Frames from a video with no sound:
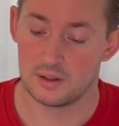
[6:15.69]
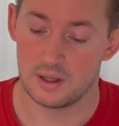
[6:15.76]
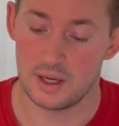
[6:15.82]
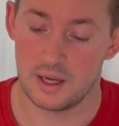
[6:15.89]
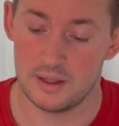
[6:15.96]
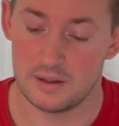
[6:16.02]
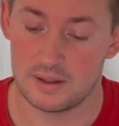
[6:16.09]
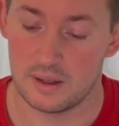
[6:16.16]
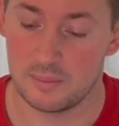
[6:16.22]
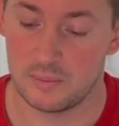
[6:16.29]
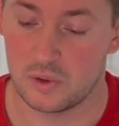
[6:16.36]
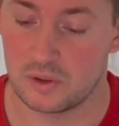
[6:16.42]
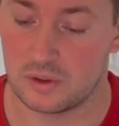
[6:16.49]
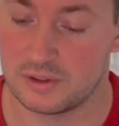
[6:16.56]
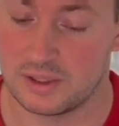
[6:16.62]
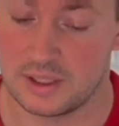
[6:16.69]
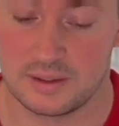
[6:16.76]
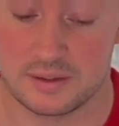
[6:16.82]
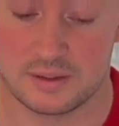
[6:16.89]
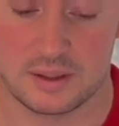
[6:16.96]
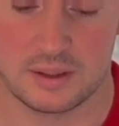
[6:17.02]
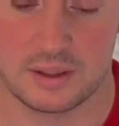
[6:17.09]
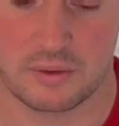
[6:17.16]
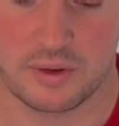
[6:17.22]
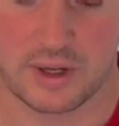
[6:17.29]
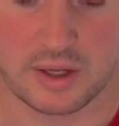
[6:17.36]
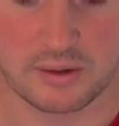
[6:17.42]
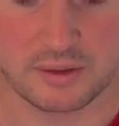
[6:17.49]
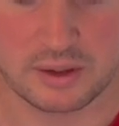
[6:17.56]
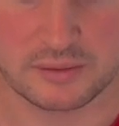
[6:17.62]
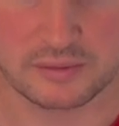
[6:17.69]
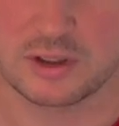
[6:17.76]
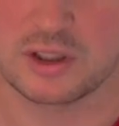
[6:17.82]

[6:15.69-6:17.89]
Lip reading: add them or test in the rear of the